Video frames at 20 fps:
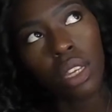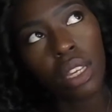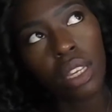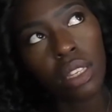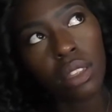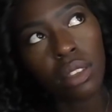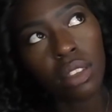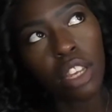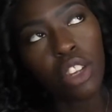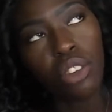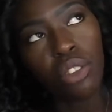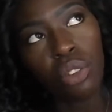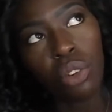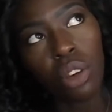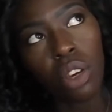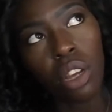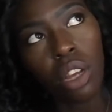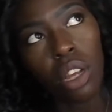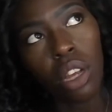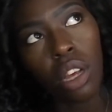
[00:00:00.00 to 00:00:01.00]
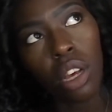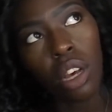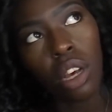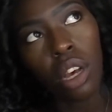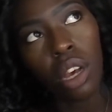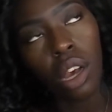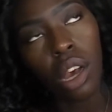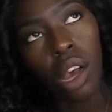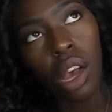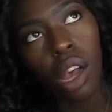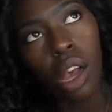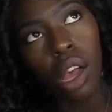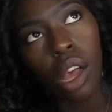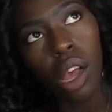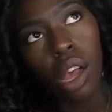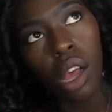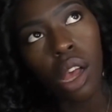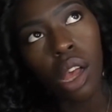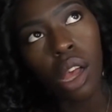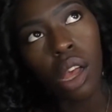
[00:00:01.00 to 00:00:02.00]
etc.
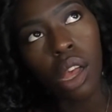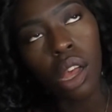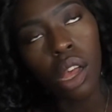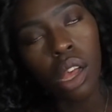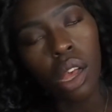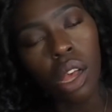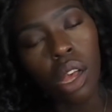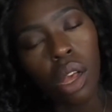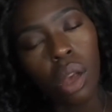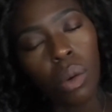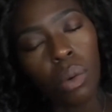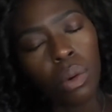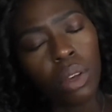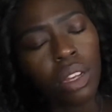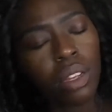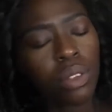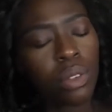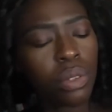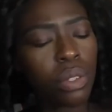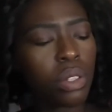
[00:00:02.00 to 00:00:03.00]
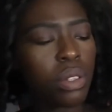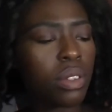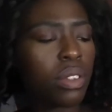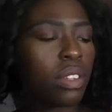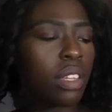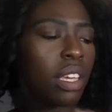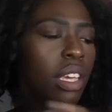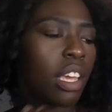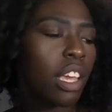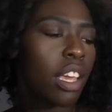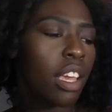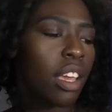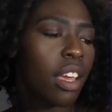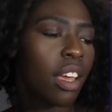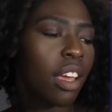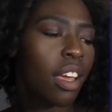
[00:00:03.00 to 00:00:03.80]
What else will you see?